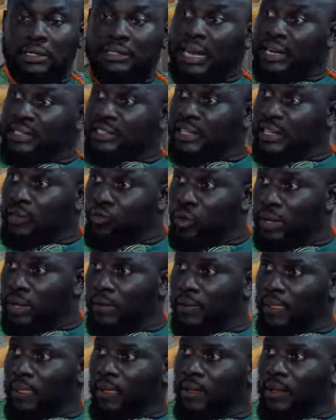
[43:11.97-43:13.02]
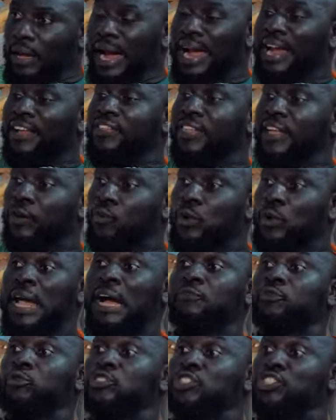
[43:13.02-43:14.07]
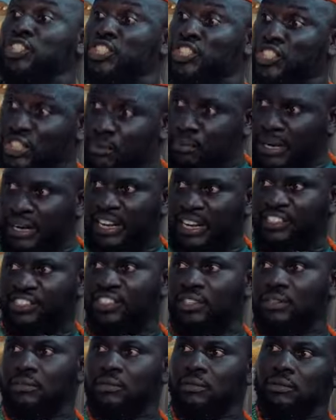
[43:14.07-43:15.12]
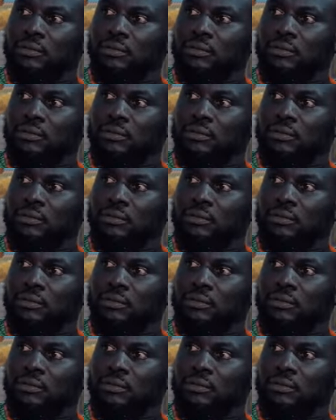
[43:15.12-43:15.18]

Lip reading: Yes, Igwe. I think we have to teach him a lesson.